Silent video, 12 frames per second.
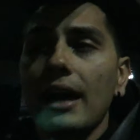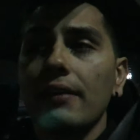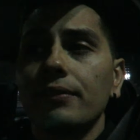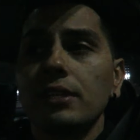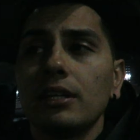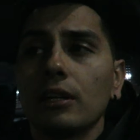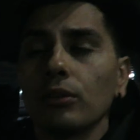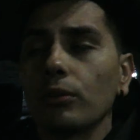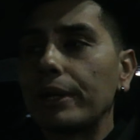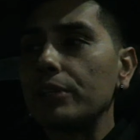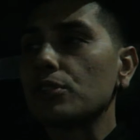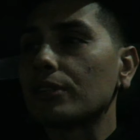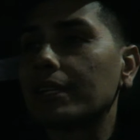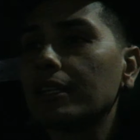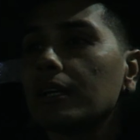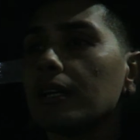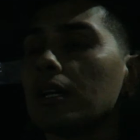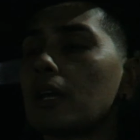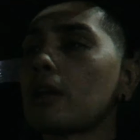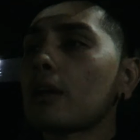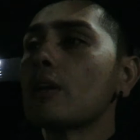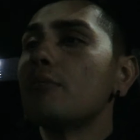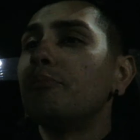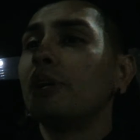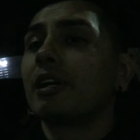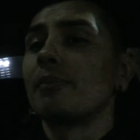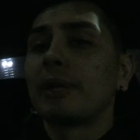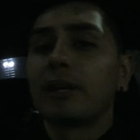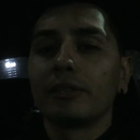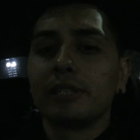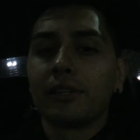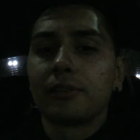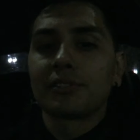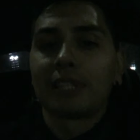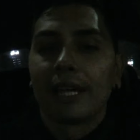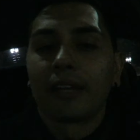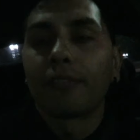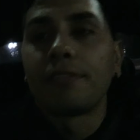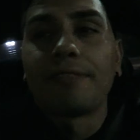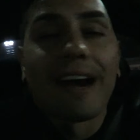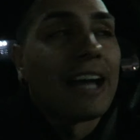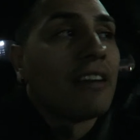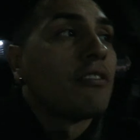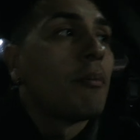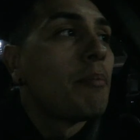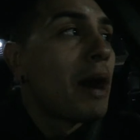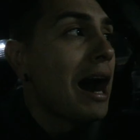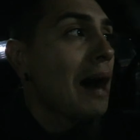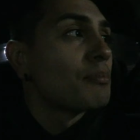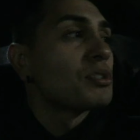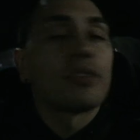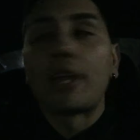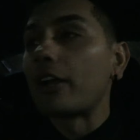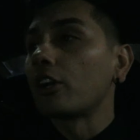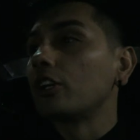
have the Yellow Ranger in there but apparently there's like five pops that are